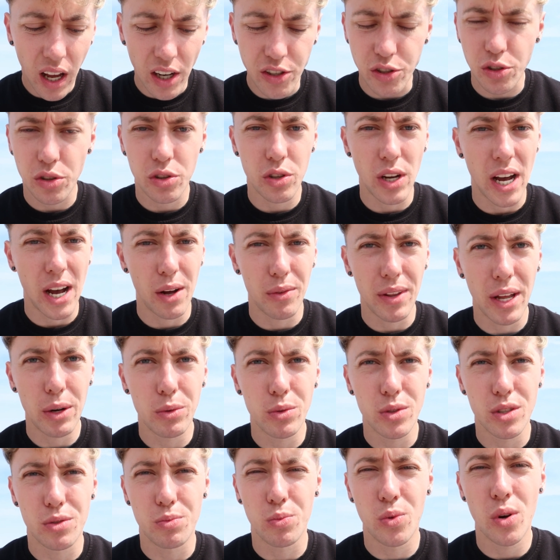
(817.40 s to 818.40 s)
I don't know how
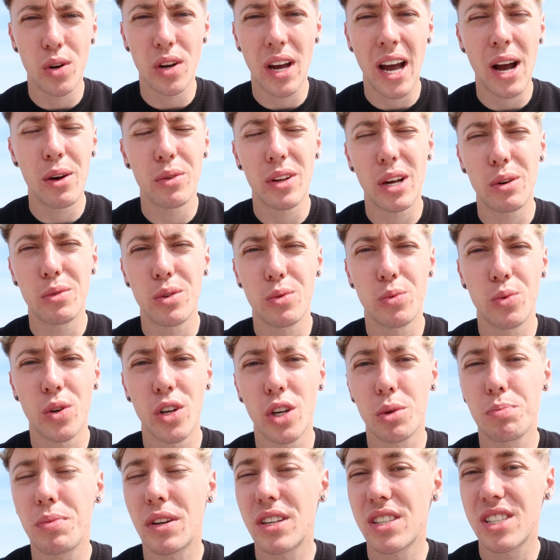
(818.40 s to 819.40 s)
that would
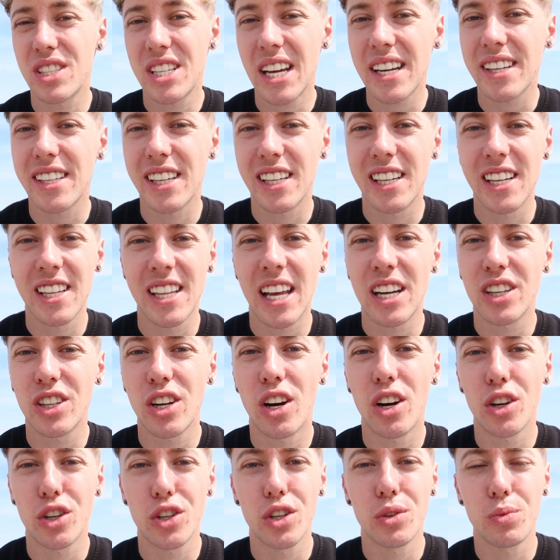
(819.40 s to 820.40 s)
work, because technically that
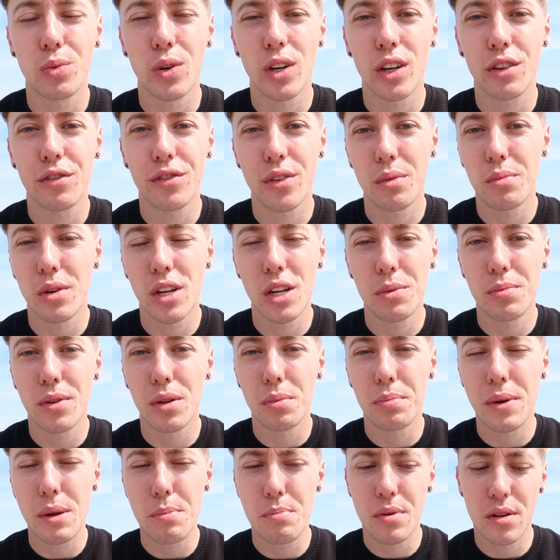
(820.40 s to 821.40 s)
card could work for
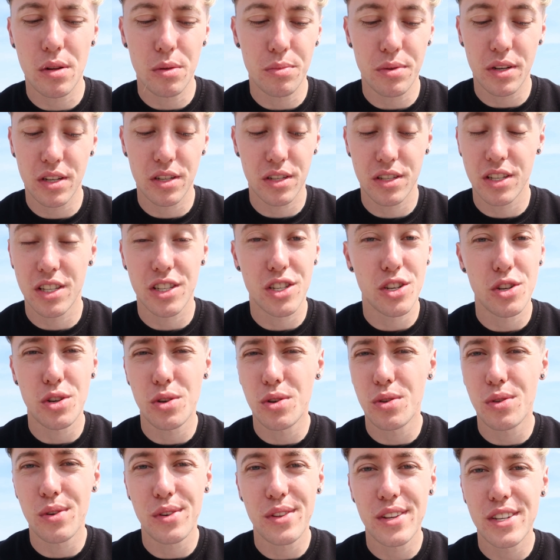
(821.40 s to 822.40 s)
multiple people, because there's
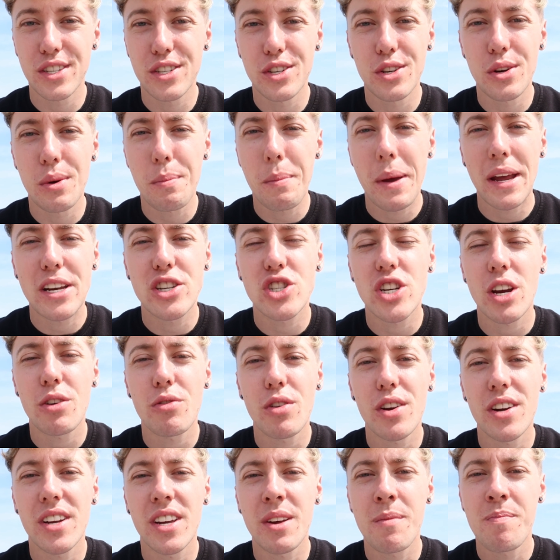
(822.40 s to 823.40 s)
no
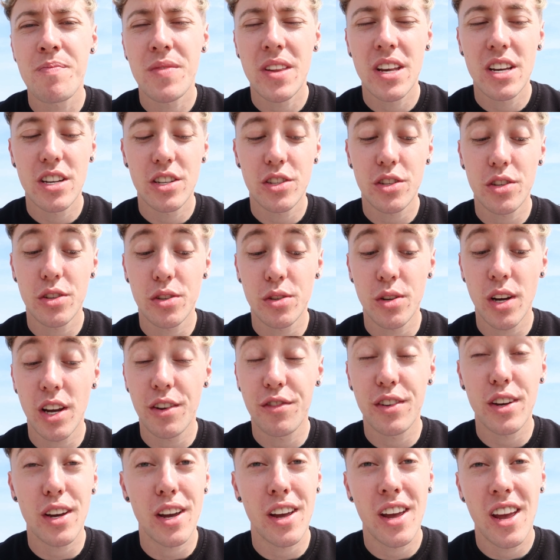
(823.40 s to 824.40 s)
picture on it. So
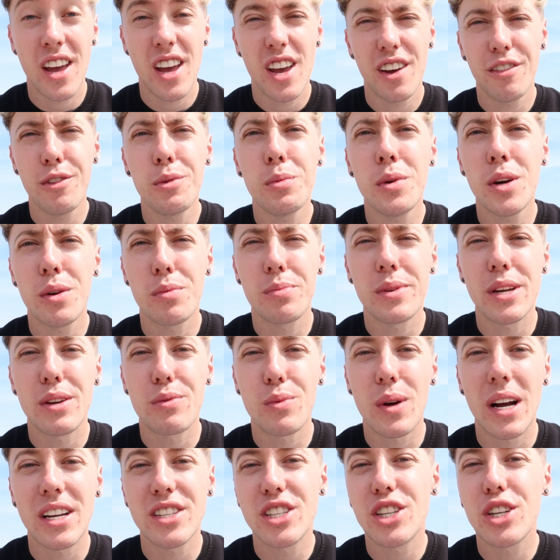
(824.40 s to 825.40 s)
if you were
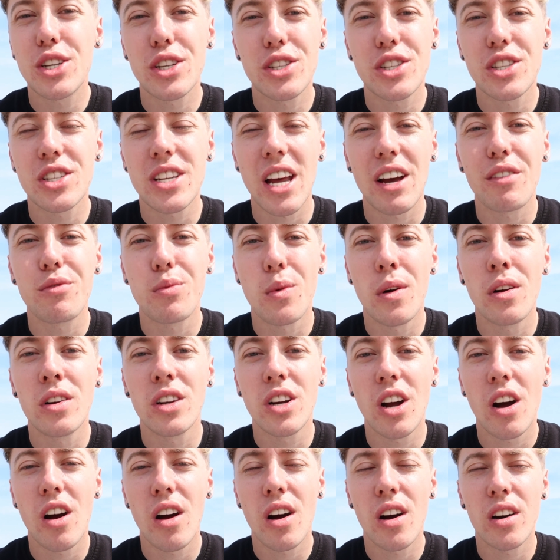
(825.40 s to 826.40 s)
being wise, you could just have
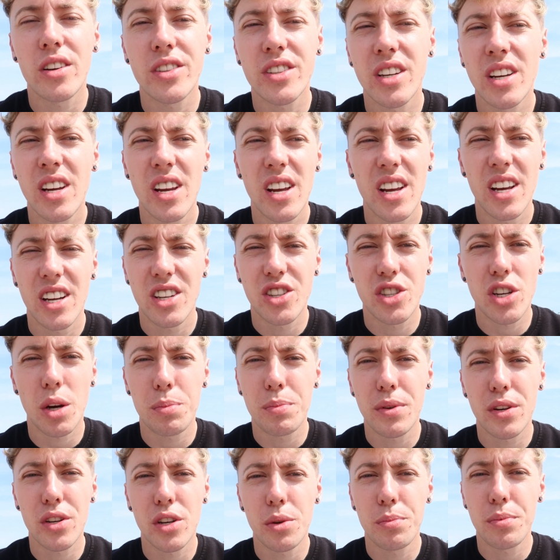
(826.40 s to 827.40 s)
one card and
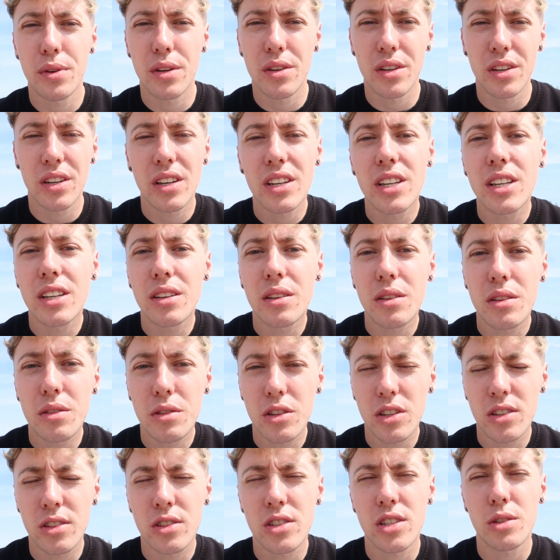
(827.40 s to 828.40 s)
top it up,
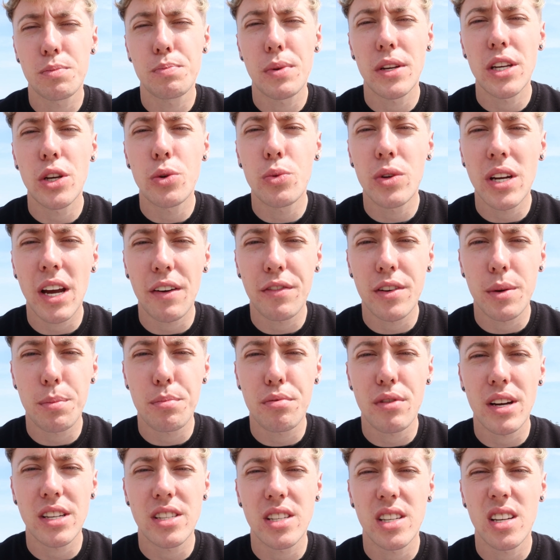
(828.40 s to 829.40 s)
but you would have to
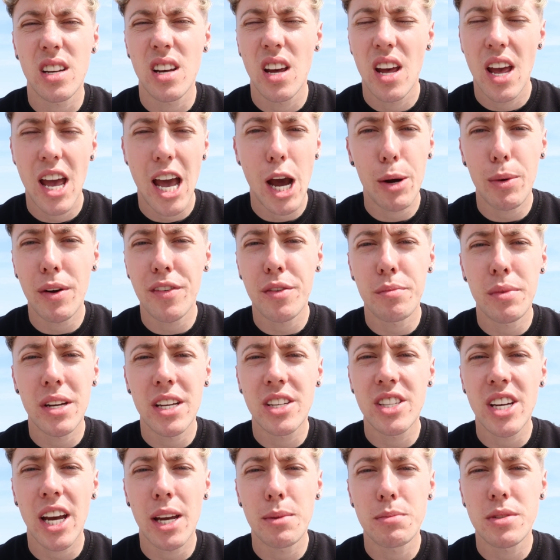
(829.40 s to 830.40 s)
press it however
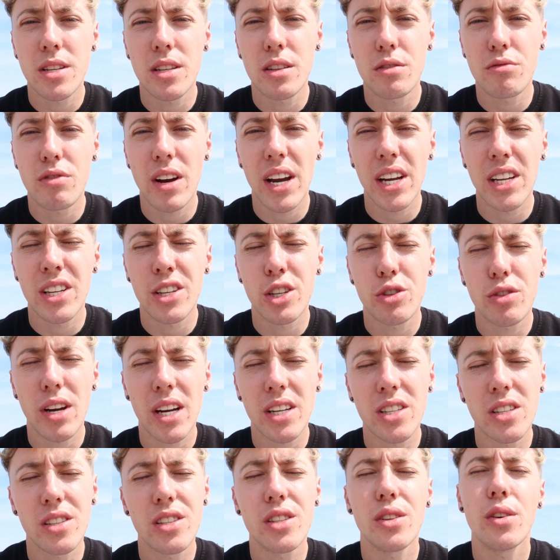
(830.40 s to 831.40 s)
many times at the ride and
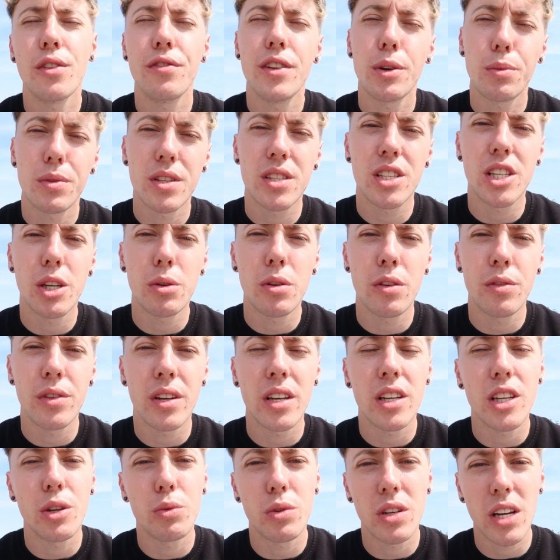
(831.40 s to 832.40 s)
attraction. So if there was 2 of
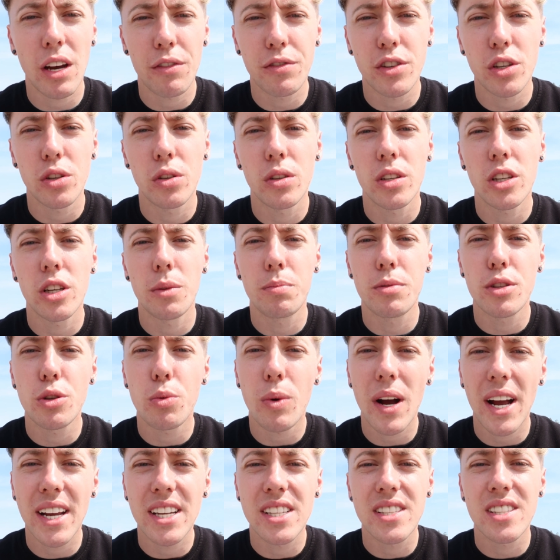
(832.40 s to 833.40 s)
you, you would have to hold it up
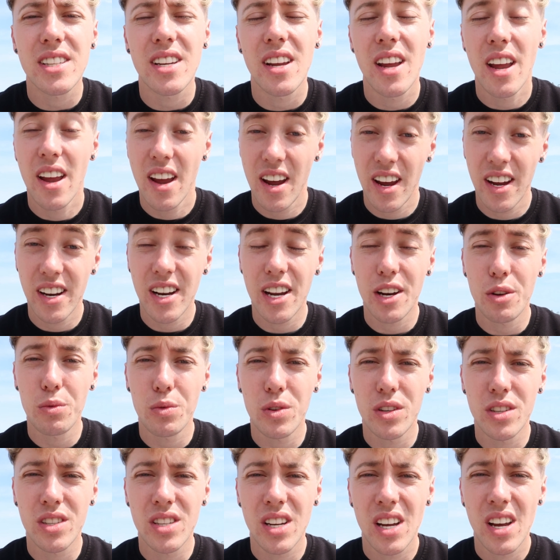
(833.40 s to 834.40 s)
twice, and then
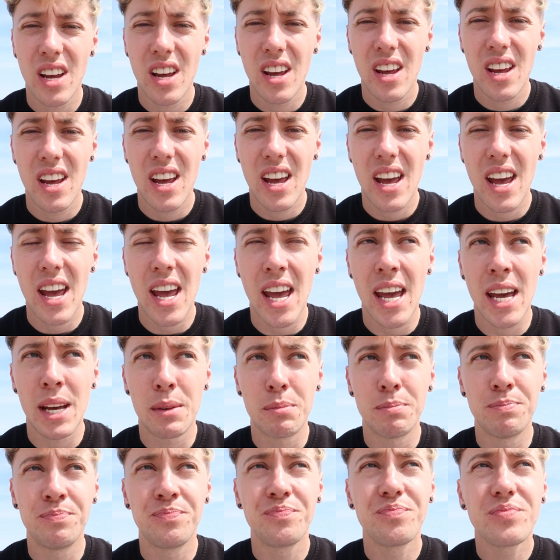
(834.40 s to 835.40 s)
it would
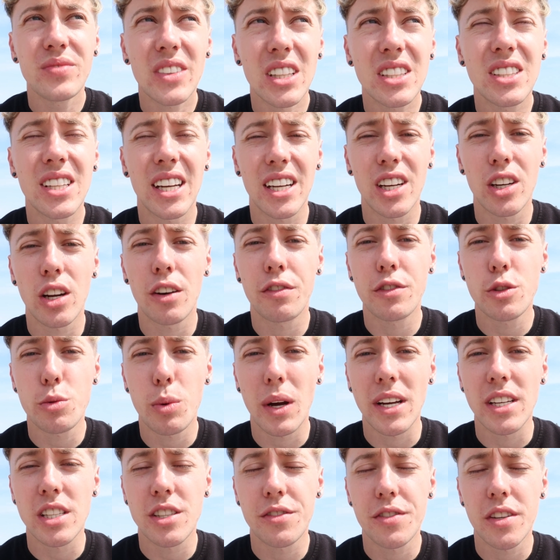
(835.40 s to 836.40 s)
take it off
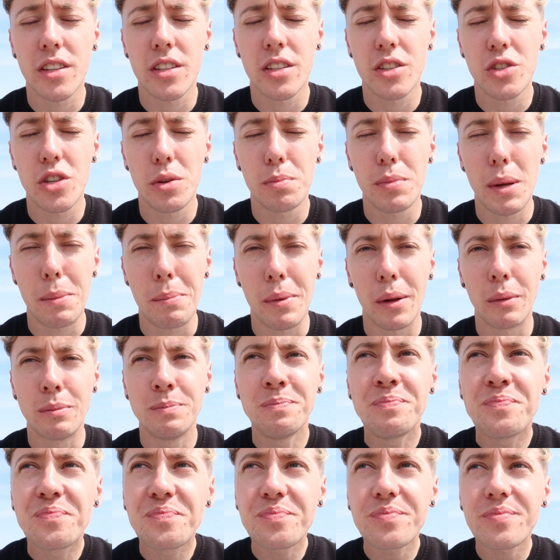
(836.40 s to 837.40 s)
twice for the 2 people.
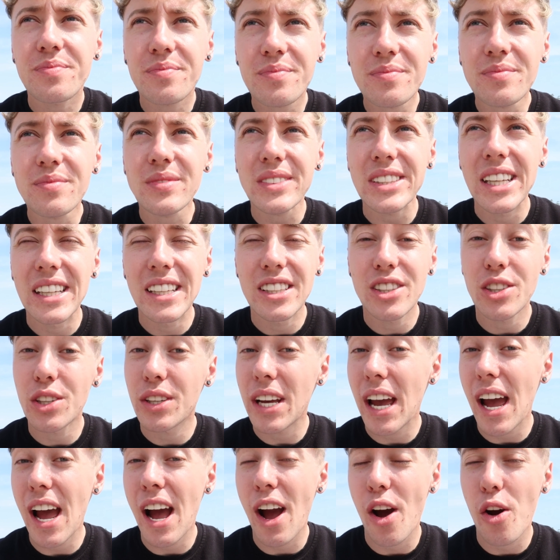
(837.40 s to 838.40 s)
So
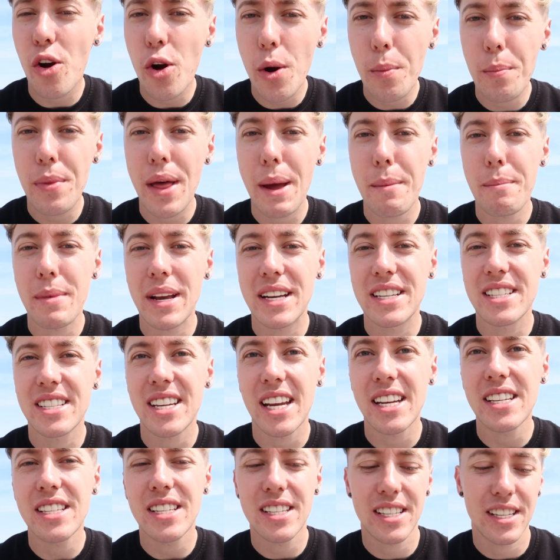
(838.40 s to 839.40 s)
yeah, I hope that makes
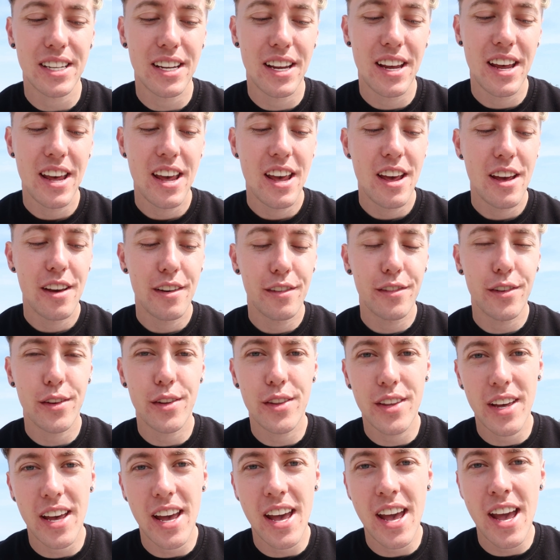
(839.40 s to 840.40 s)
sense
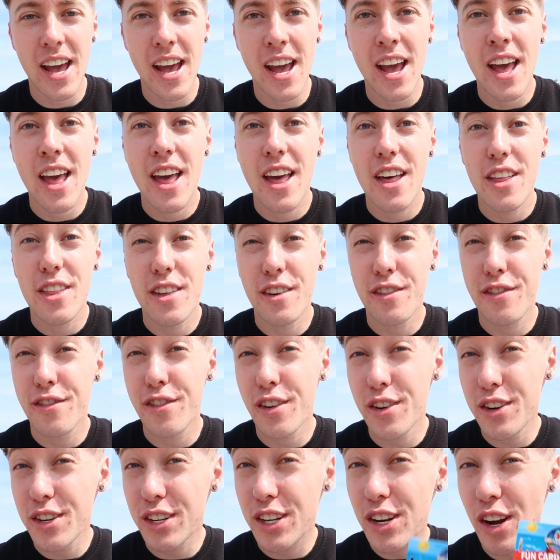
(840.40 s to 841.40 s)
for the
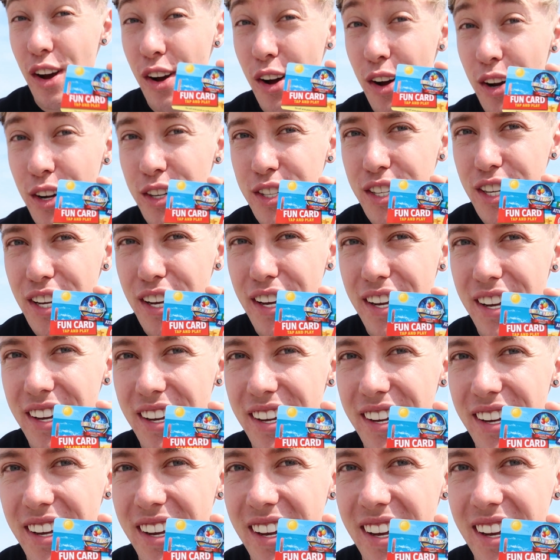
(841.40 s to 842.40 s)
fun card,
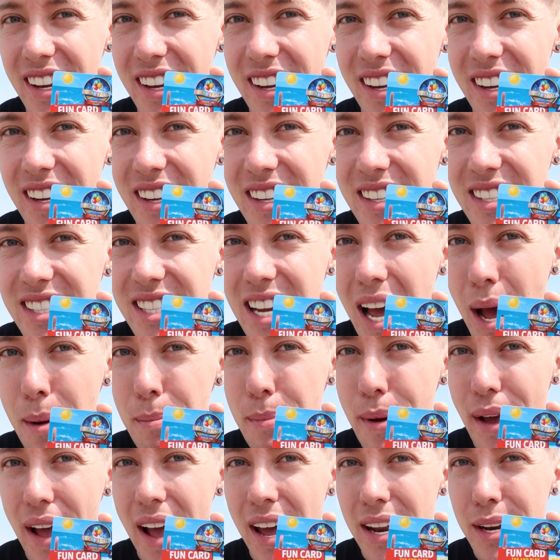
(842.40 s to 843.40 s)

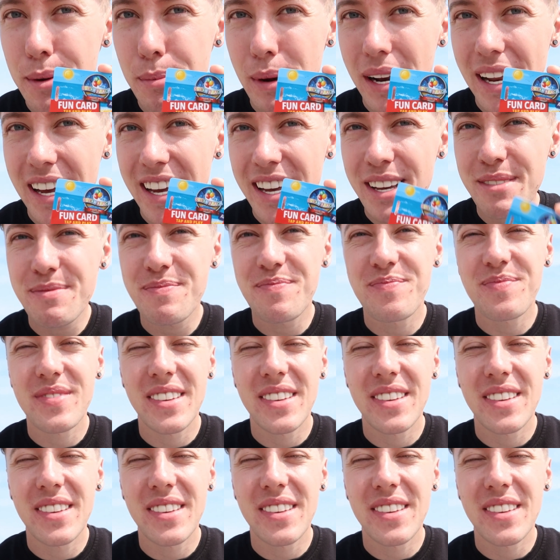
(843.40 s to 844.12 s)
tap and play.